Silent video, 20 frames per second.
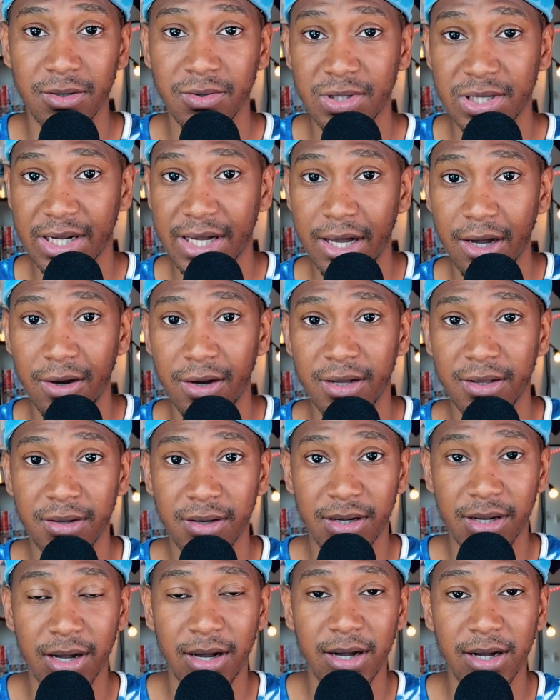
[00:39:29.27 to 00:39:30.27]
Check out other
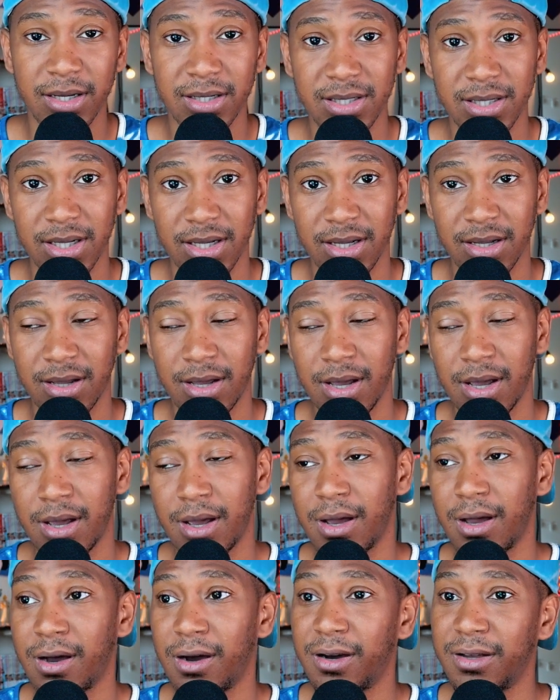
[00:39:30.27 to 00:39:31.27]
content
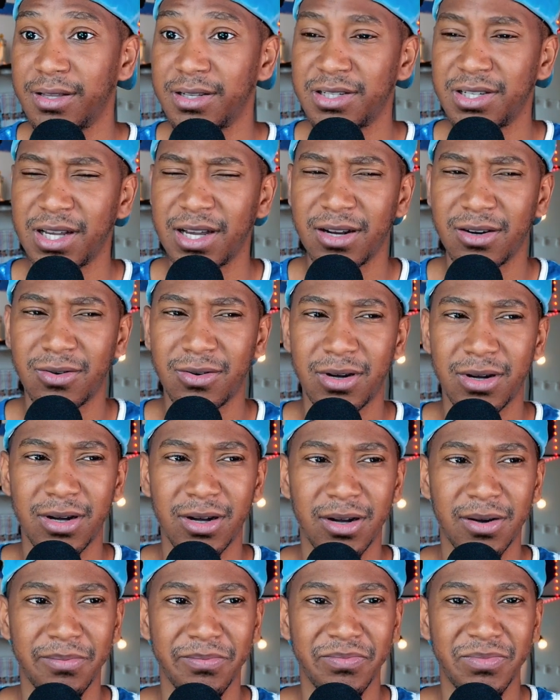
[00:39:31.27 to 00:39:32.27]
on the channel.